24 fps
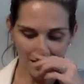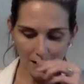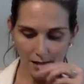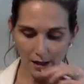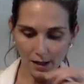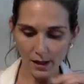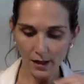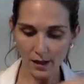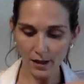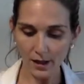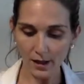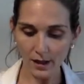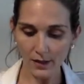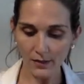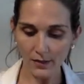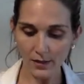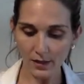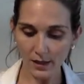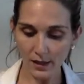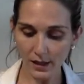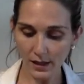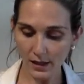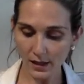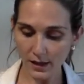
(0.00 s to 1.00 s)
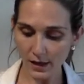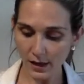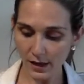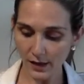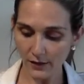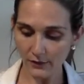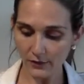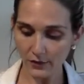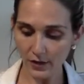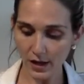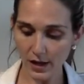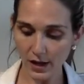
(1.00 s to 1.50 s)
And then
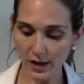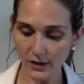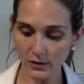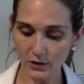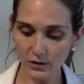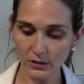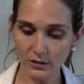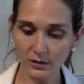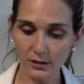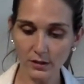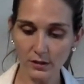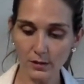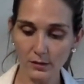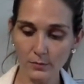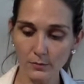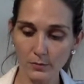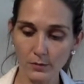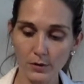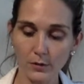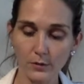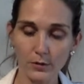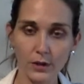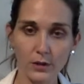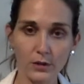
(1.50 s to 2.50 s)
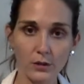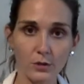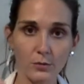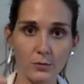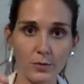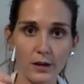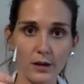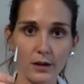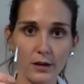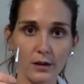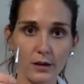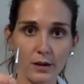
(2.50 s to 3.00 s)
I've got just a regular
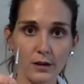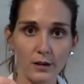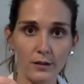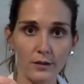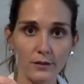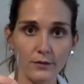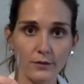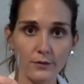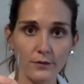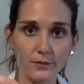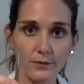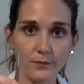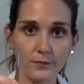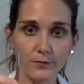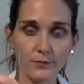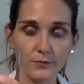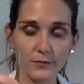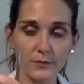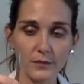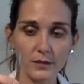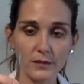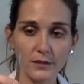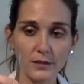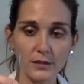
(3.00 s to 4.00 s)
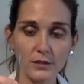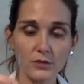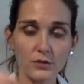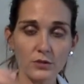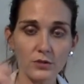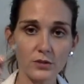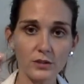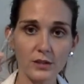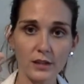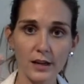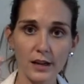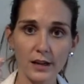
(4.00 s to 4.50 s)
pair of
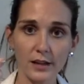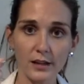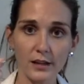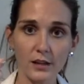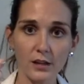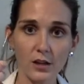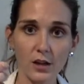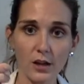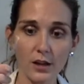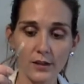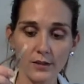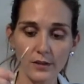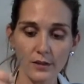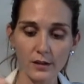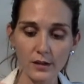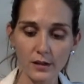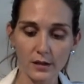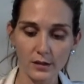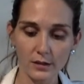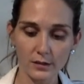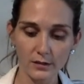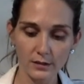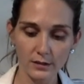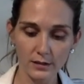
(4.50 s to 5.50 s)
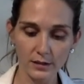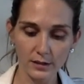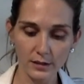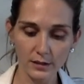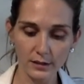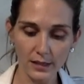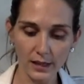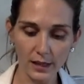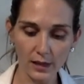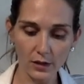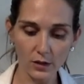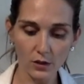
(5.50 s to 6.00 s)
scissors that I can cut the
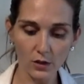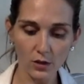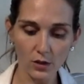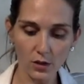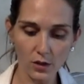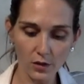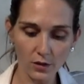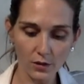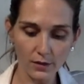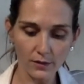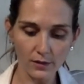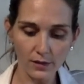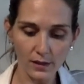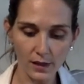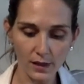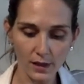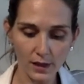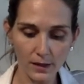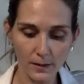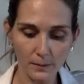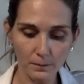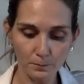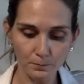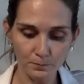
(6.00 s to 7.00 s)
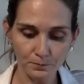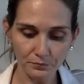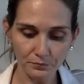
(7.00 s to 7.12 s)
tail on the